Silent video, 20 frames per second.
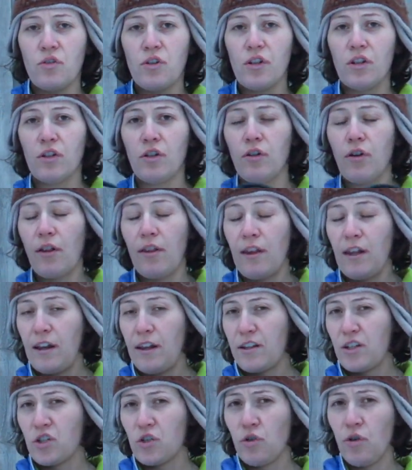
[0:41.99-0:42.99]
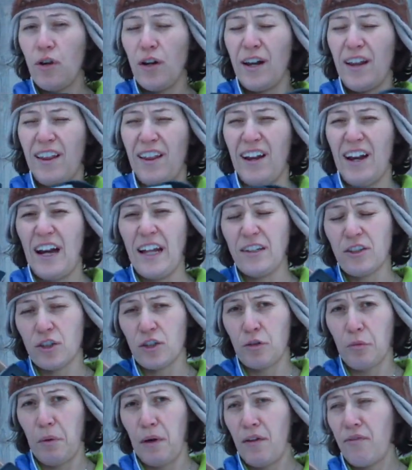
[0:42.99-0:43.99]
You'll notice that it's short. It's
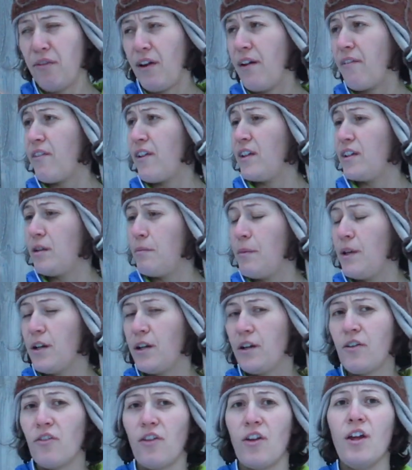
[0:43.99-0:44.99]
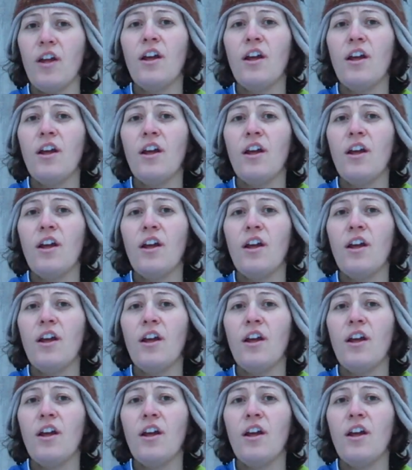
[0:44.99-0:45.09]
125 centimeters,